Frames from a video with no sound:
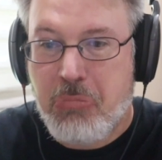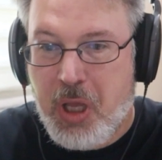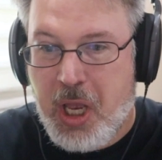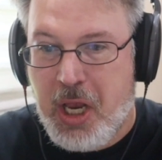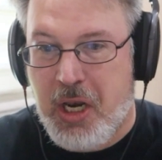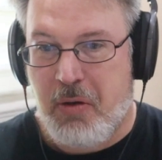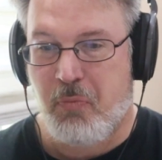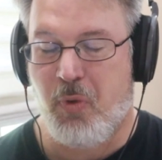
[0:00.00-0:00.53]

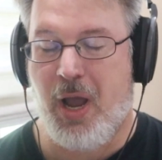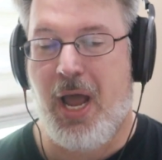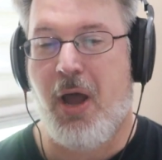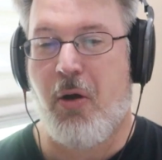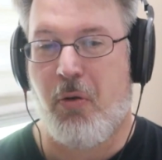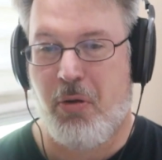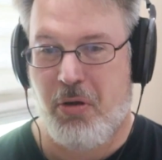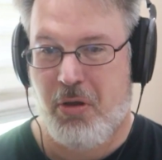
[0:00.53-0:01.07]
And
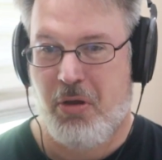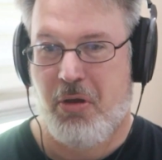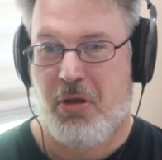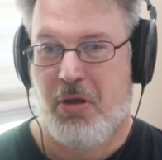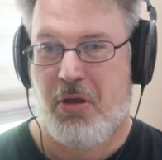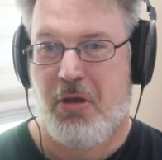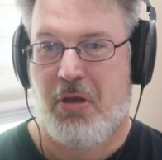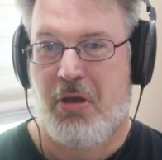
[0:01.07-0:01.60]
wow.
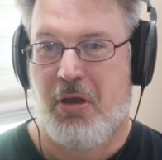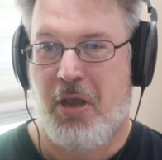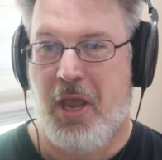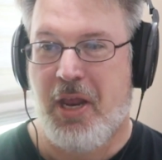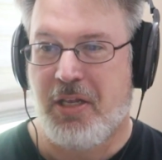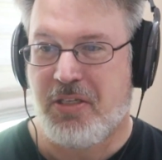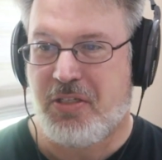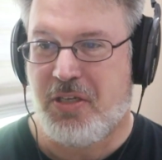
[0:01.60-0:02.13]

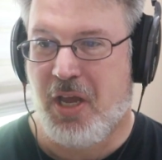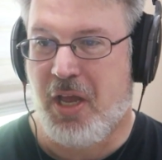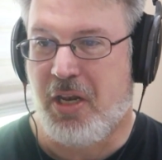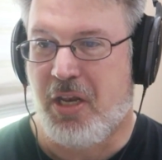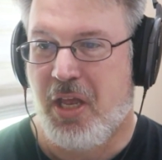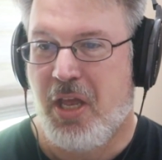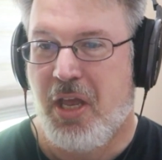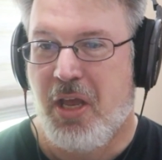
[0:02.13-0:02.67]
And it's
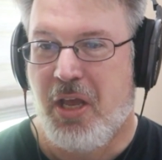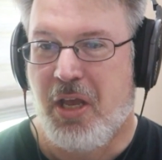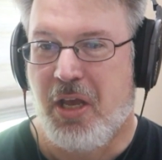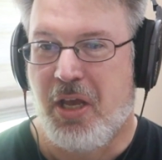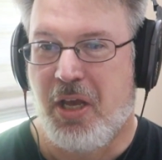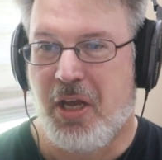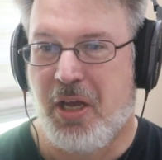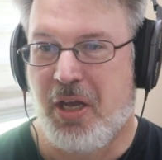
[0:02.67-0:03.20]
done.
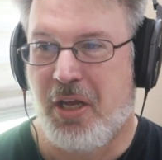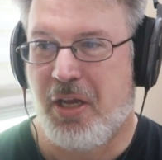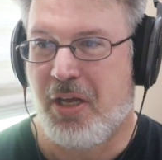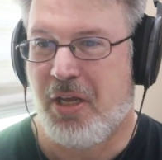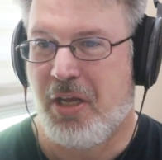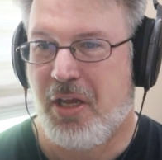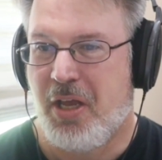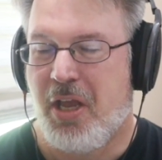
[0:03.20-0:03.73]

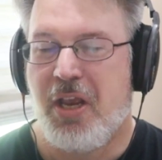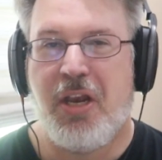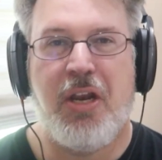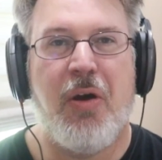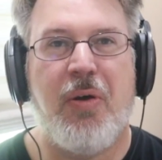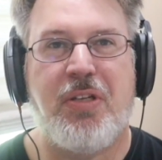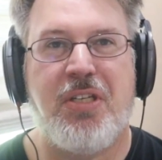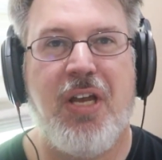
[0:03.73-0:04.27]
You
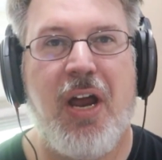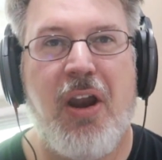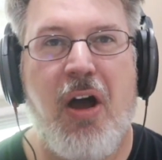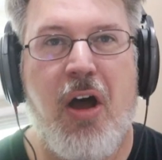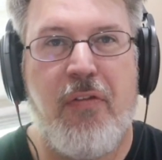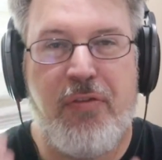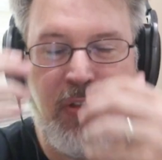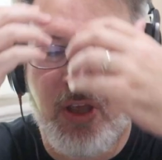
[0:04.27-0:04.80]
know, it's not
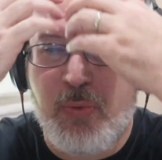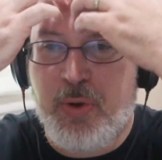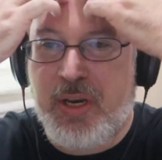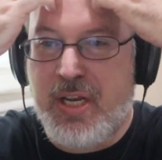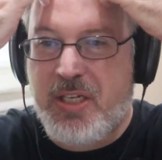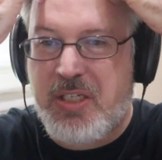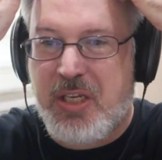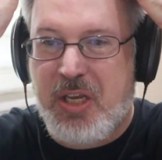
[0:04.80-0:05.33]
often that we
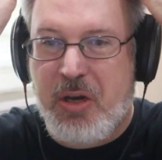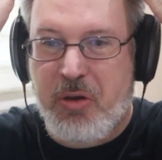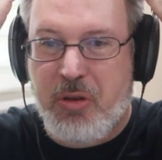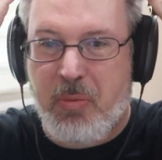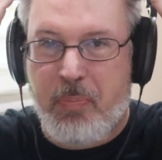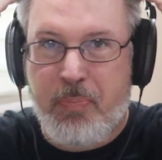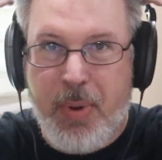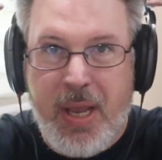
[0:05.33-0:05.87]
get to hear
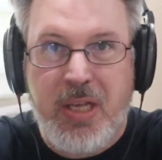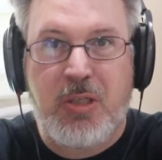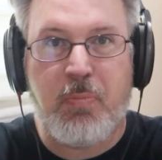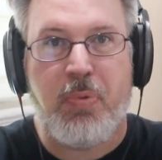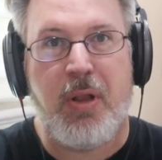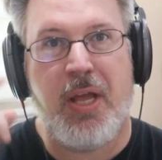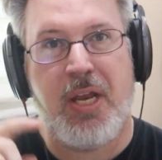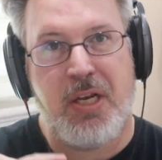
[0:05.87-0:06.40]
the bass
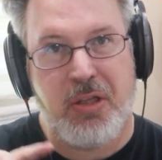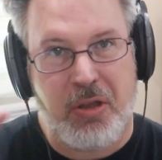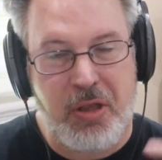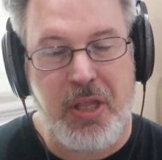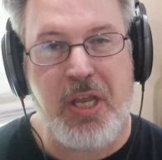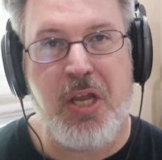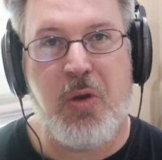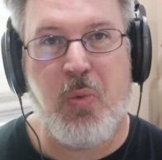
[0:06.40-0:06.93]
playing
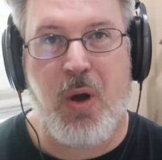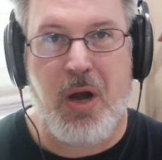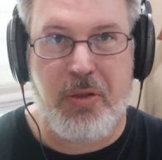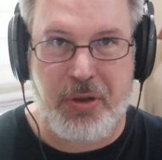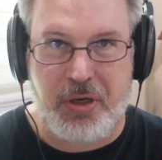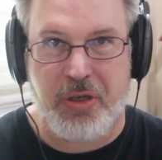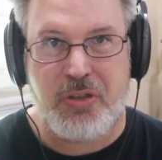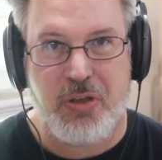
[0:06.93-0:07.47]
lead while
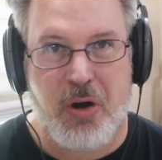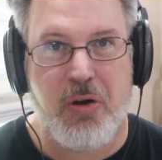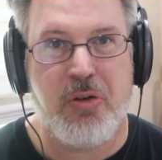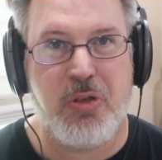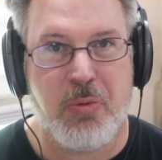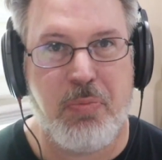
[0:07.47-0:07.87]
the guitars